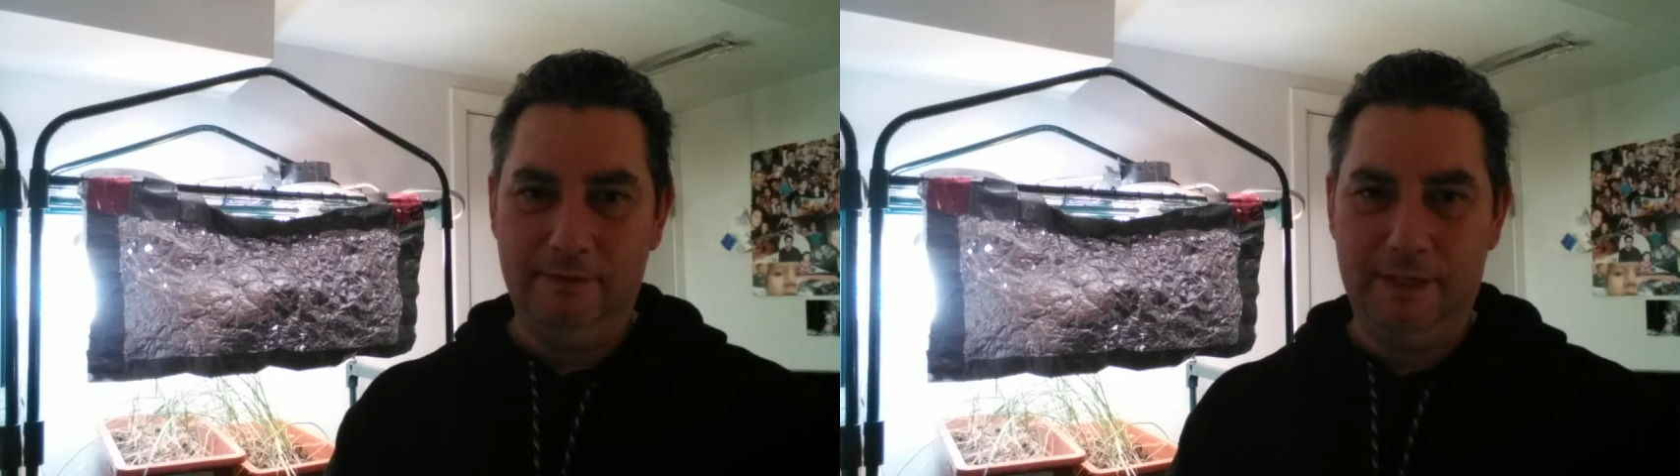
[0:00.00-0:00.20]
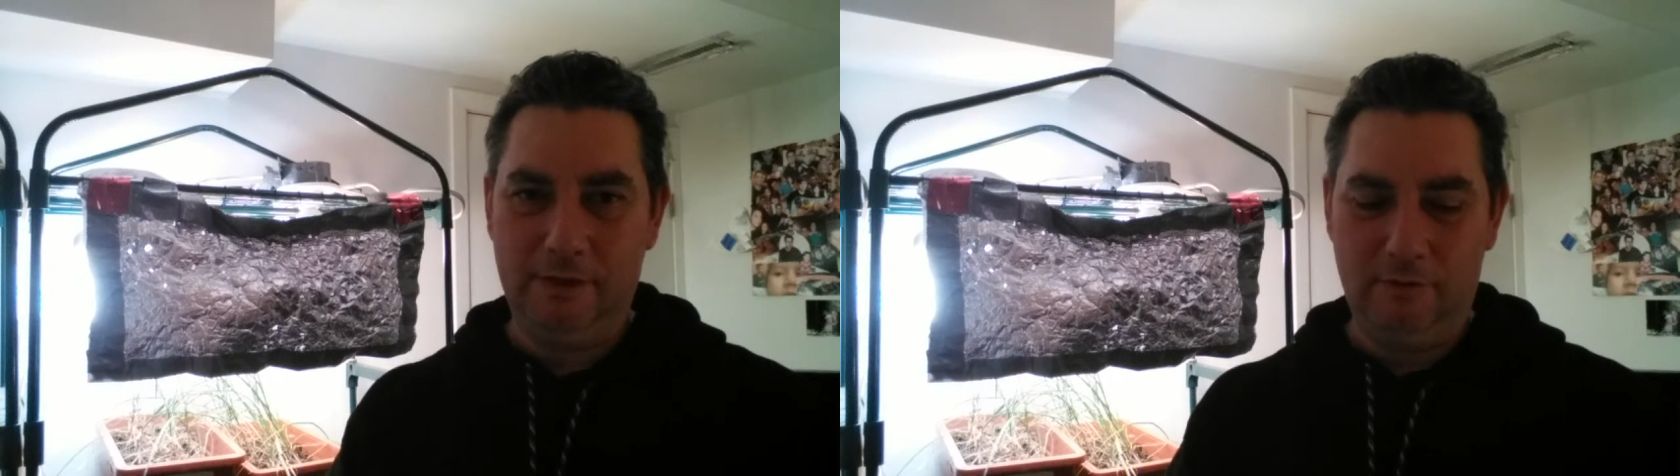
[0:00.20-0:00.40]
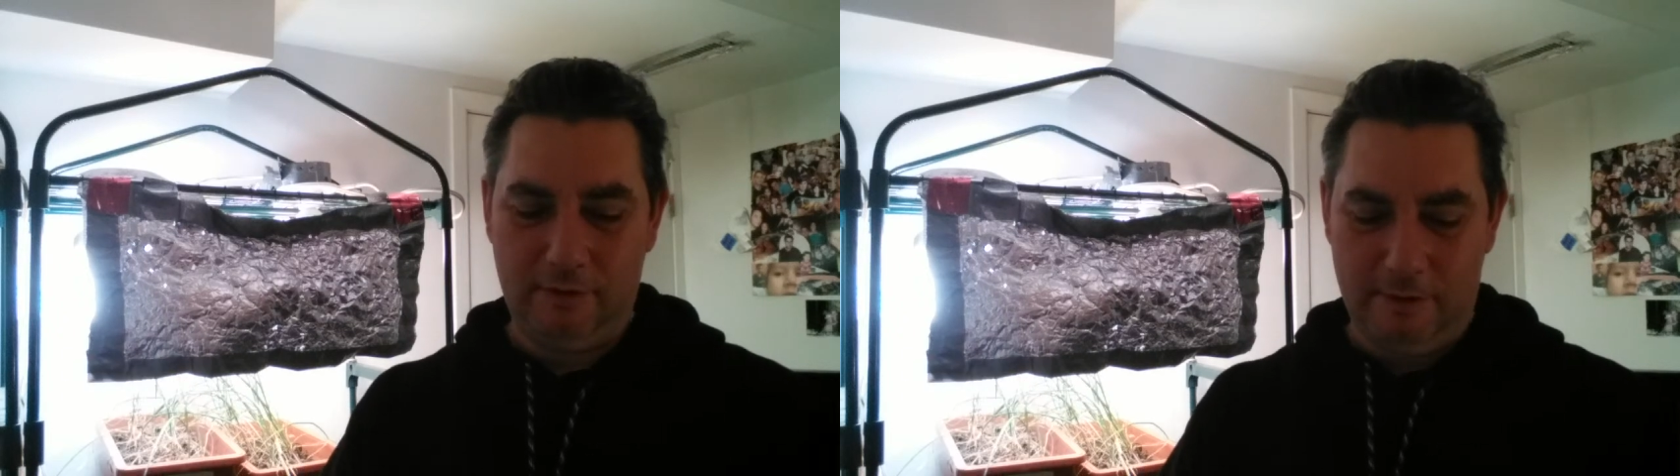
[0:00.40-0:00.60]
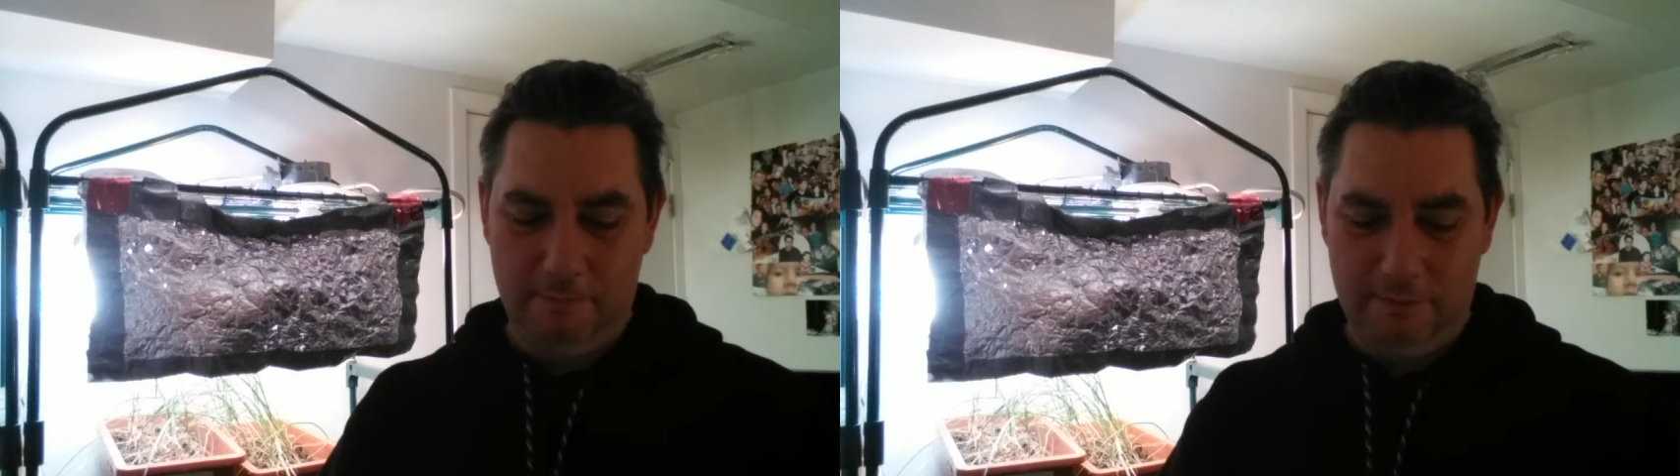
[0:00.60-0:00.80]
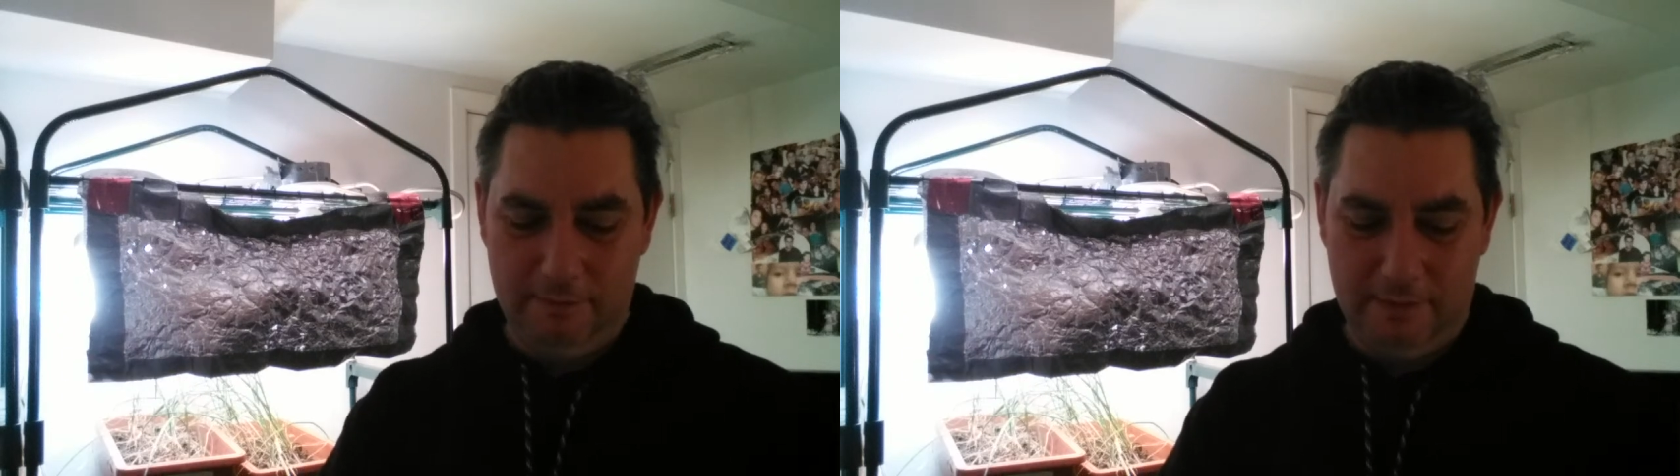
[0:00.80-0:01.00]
that grows up